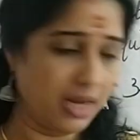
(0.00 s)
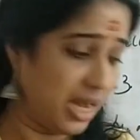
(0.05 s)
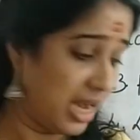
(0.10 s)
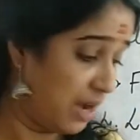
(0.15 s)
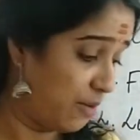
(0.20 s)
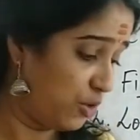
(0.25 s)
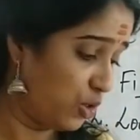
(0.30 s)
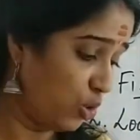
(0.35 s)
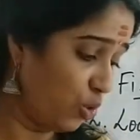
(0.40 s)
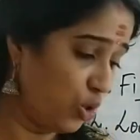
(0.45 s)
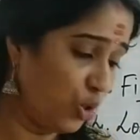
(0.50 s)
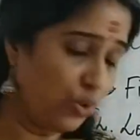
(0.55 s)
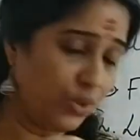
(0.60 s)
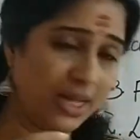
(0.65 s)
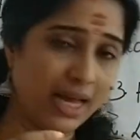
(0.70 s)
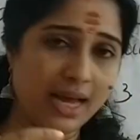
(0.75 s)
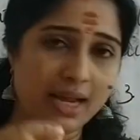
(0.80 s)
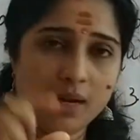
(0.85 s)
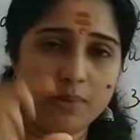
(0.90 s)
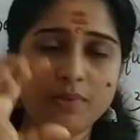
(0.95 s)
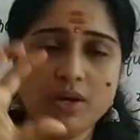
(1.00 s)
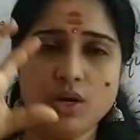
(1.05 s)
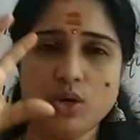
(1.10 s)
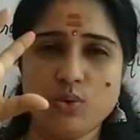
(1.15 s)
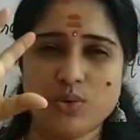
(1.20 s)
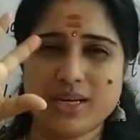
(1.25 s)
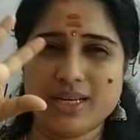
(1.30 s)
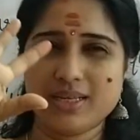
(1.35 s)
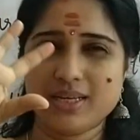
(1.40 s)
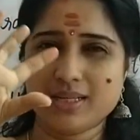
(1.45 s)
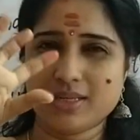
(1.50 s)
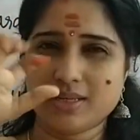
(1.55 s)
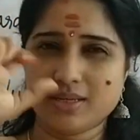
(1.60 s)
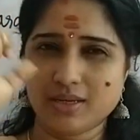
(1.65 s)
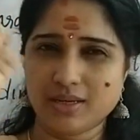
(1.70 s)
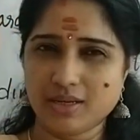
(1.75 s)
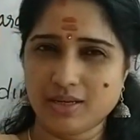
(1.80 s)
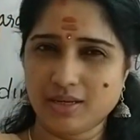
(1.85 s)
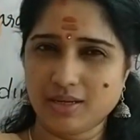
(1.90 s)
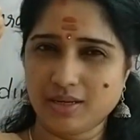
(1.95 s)
I have shown you the alum. You can
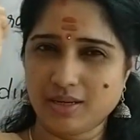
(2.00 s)
just